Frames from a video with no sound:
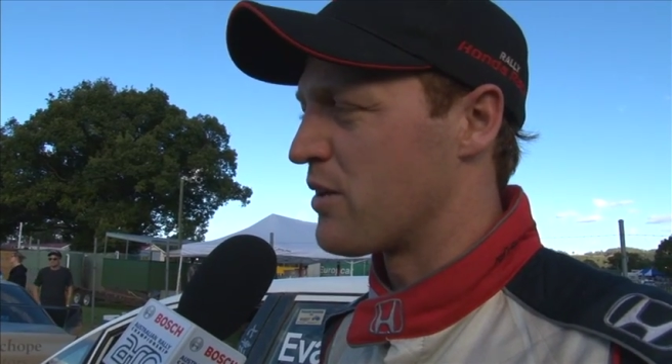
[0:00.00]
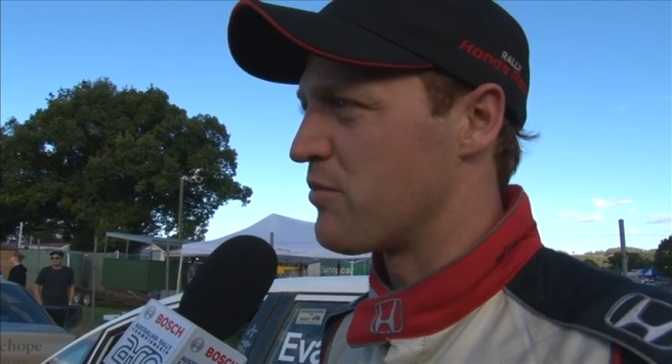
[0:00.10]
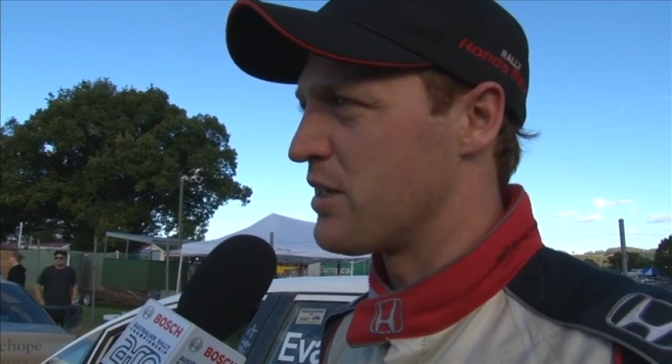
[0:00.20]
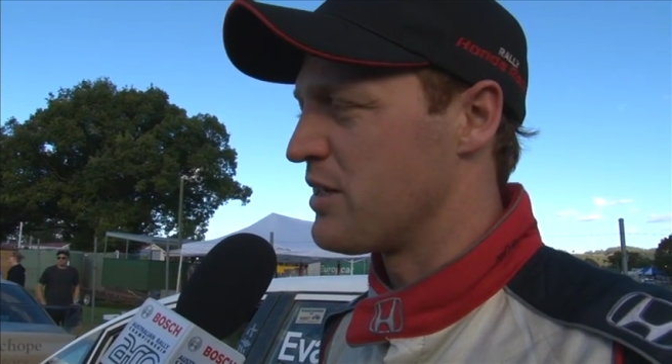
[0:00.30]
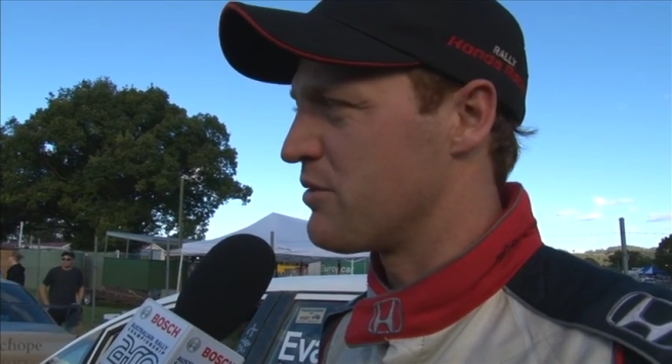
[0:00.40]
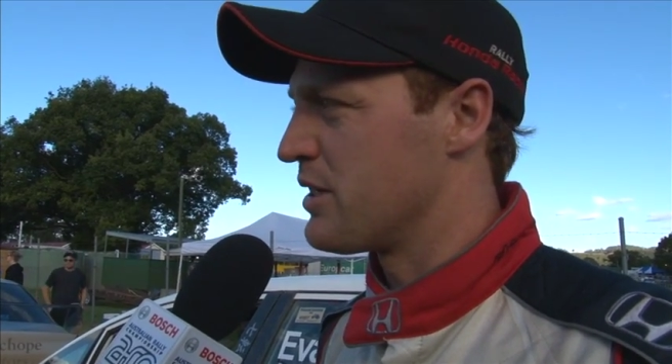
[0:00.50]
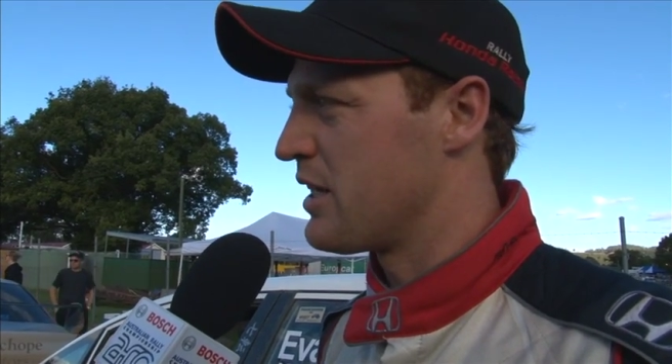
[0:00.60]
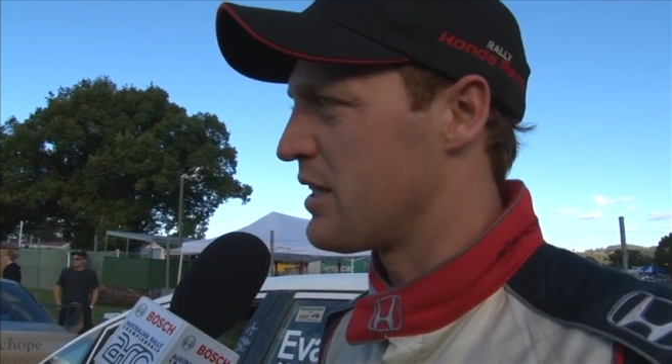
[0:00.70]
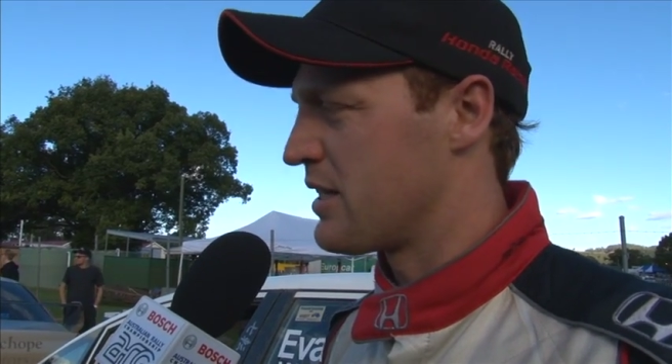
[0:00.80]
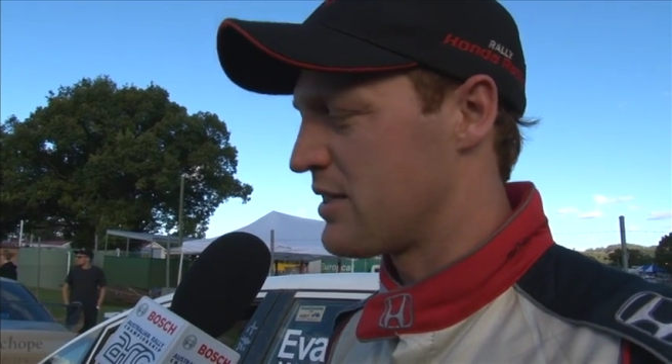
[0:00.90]
and we
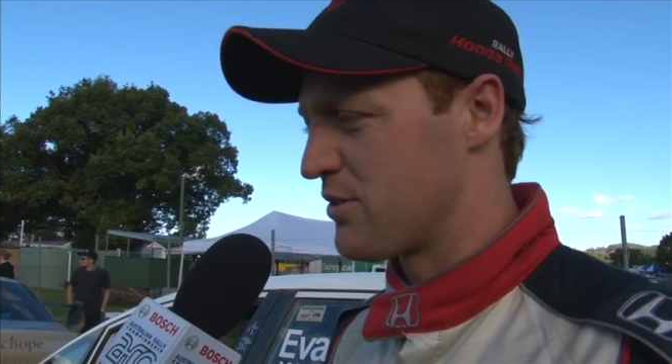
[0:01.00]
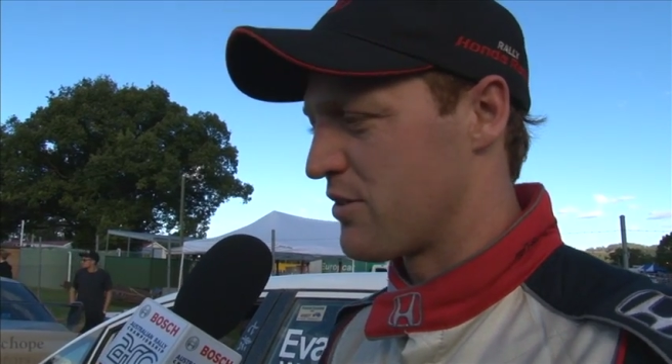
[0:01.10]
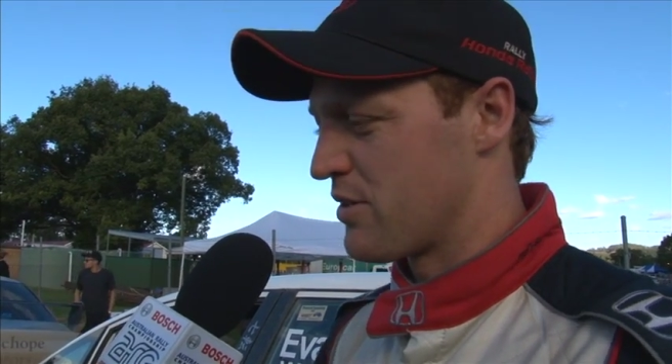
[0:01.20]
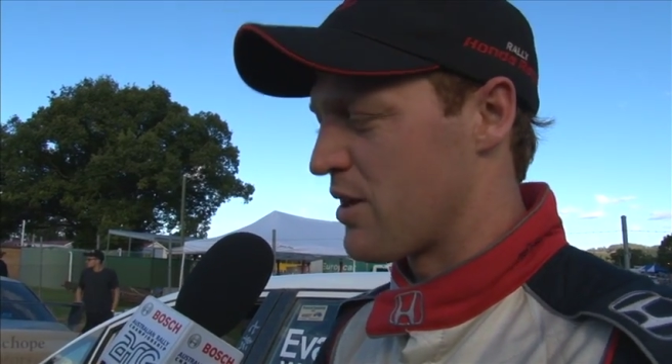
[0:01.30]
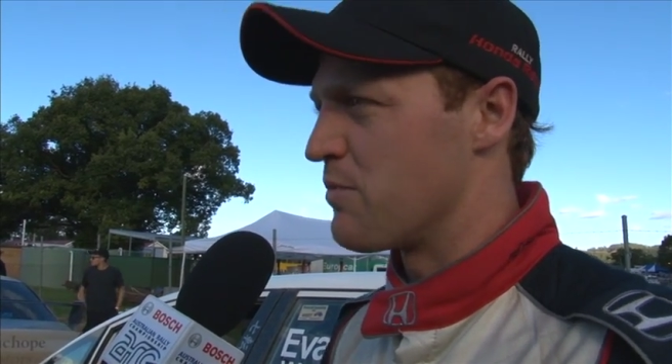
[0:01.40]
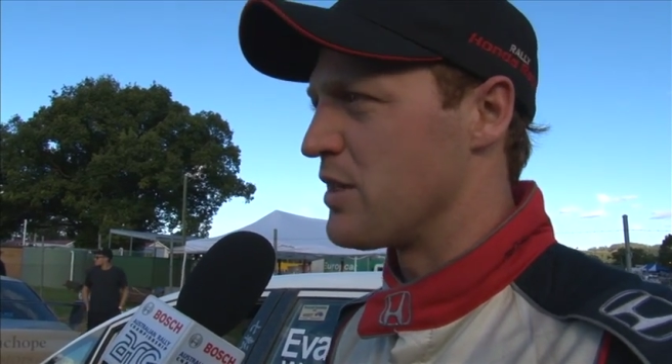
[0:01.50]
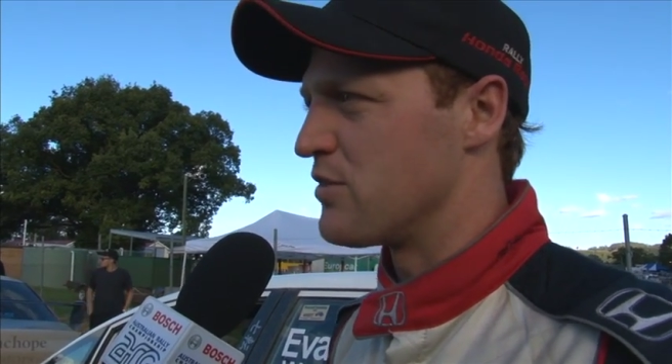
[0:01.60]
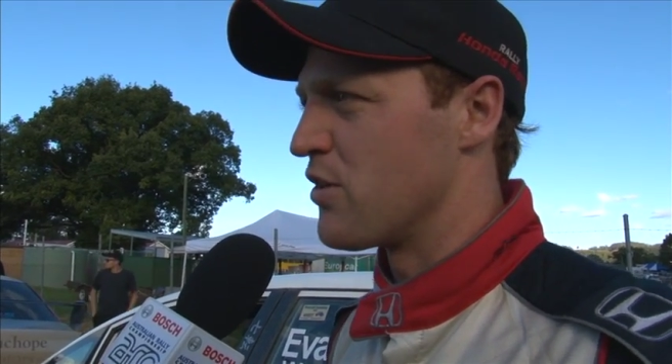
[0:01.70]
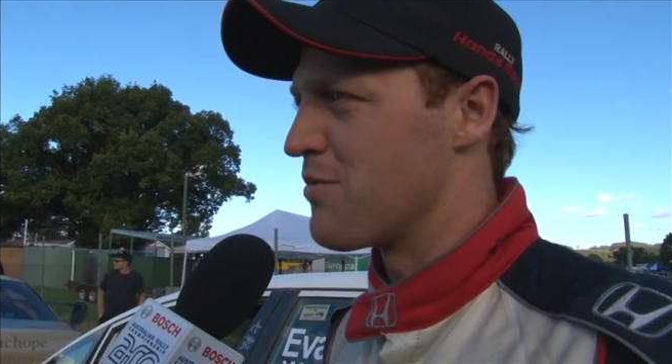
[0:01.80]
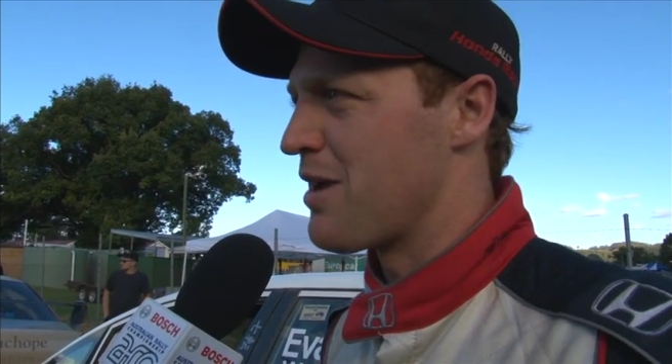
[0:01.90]
hit a sort of a big
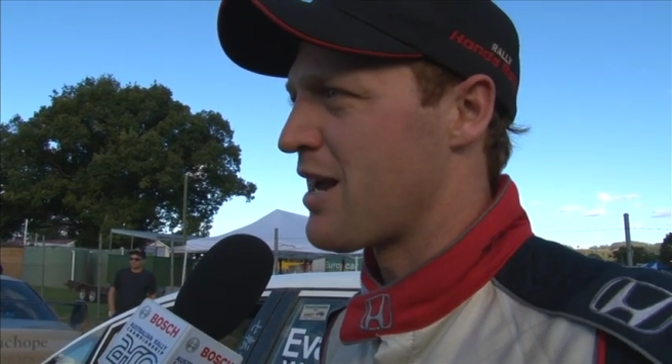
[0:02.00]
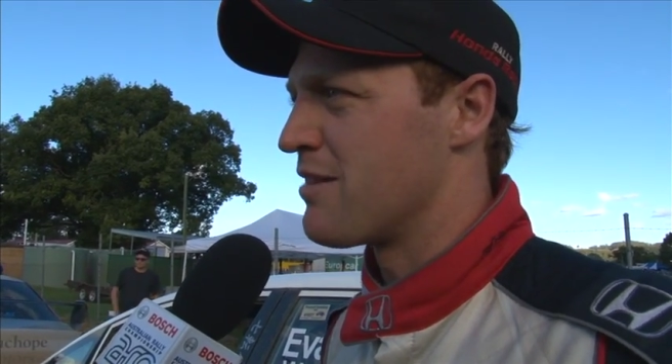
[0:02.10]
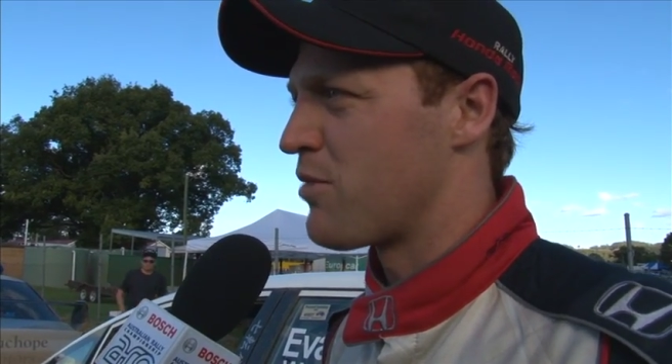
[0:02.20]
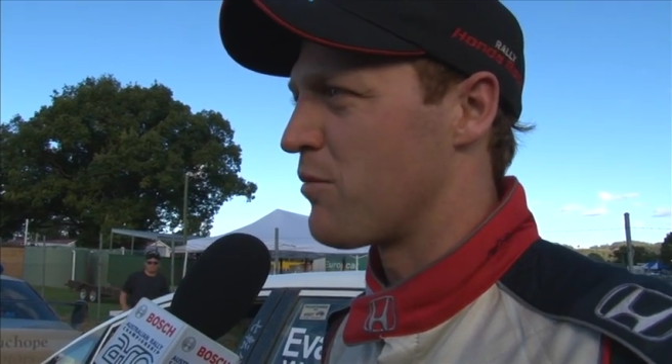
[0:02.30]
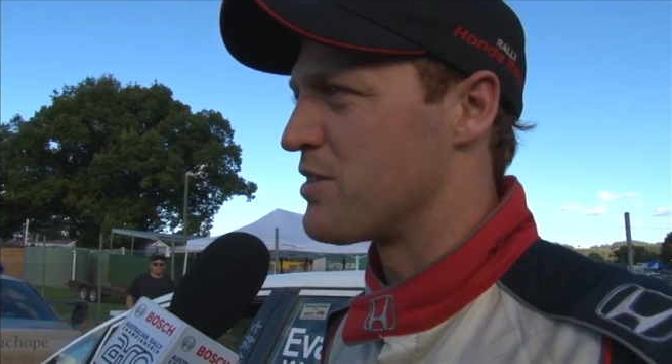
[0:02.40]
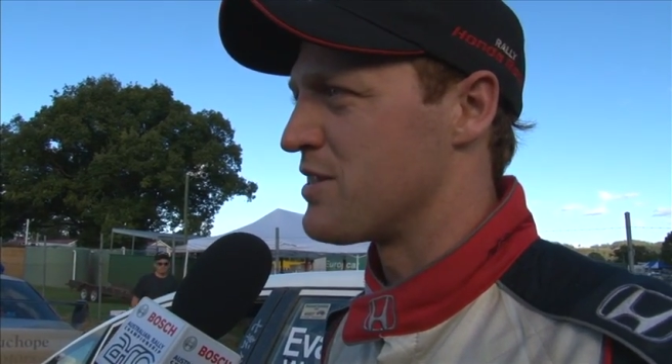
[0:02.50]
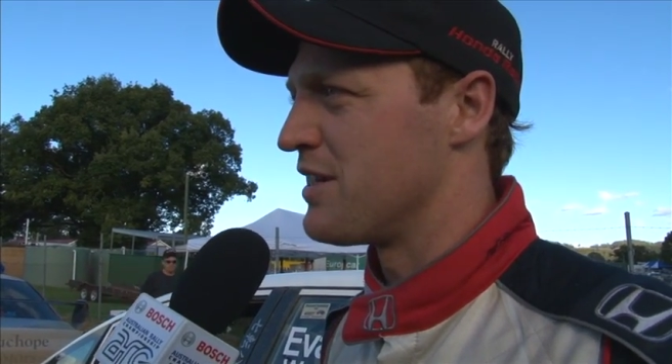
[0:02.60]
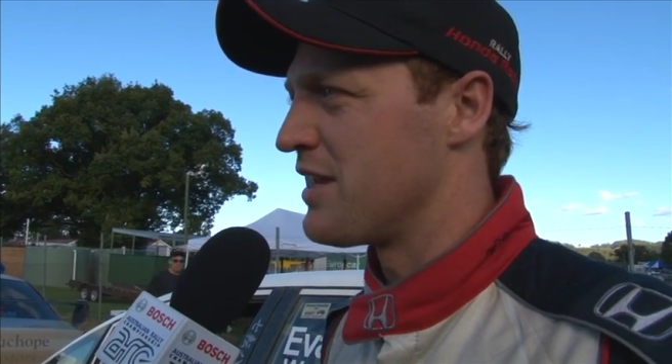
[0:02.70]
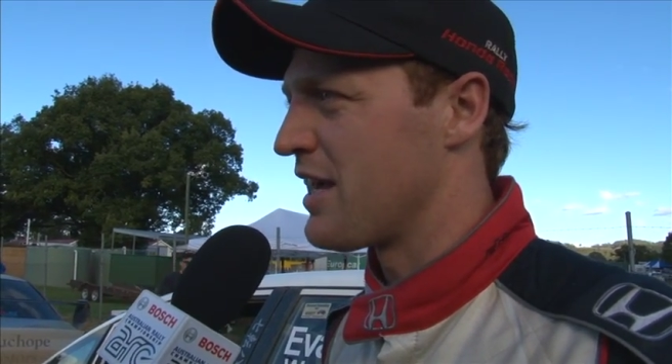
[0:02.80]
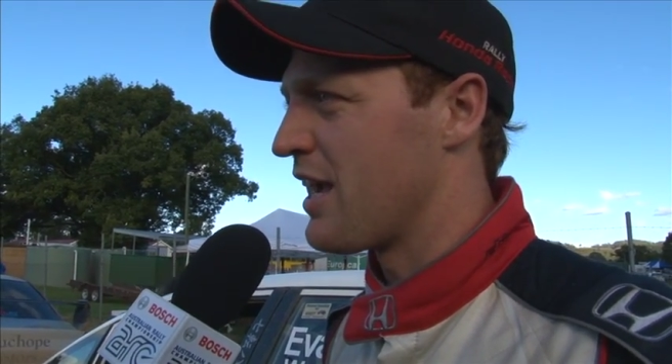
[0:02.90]
dirt mound and popped us
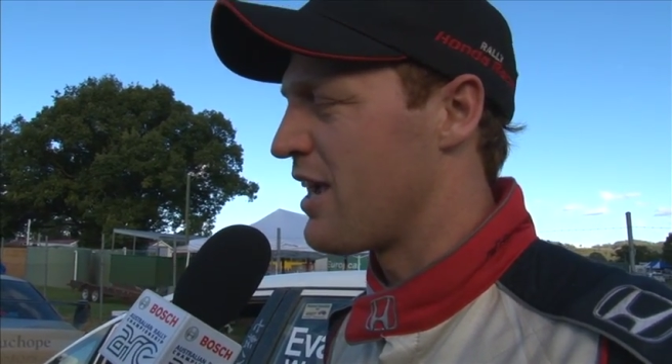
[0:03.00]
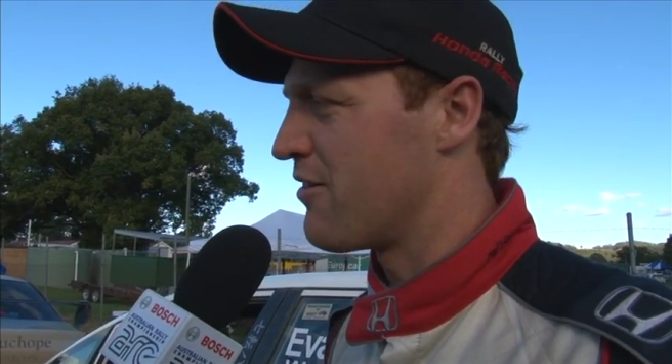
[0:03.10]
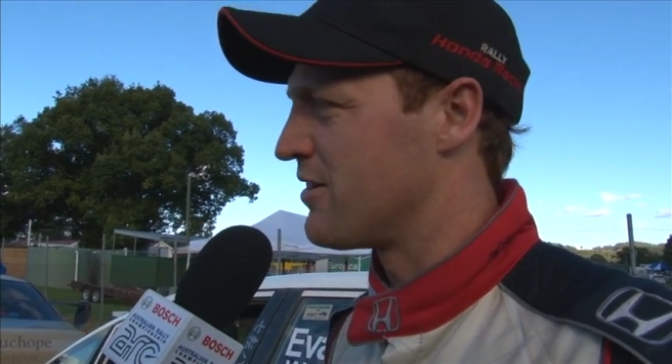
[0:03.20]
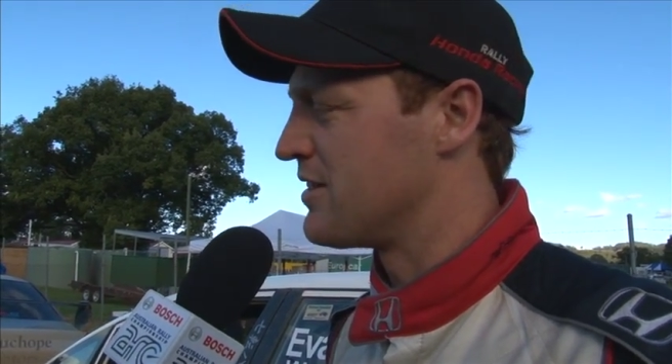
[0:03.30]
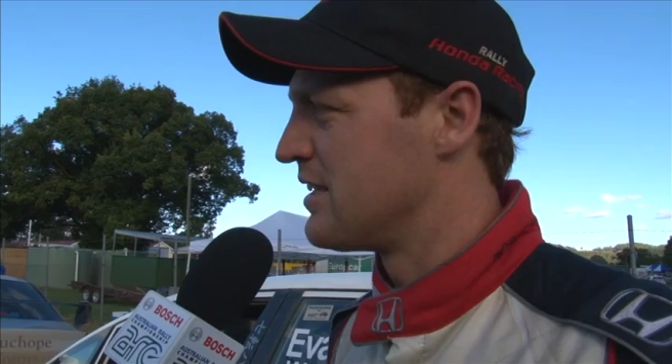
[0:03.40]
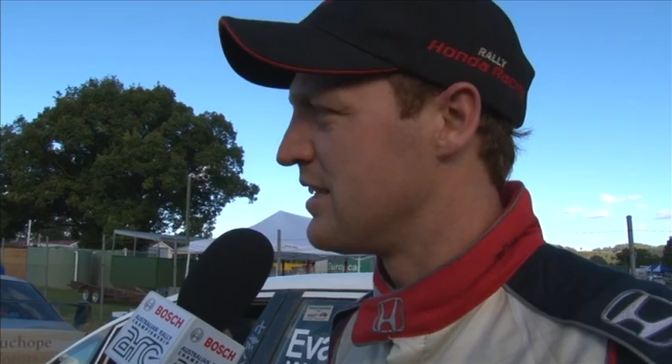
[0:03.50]
into the air, and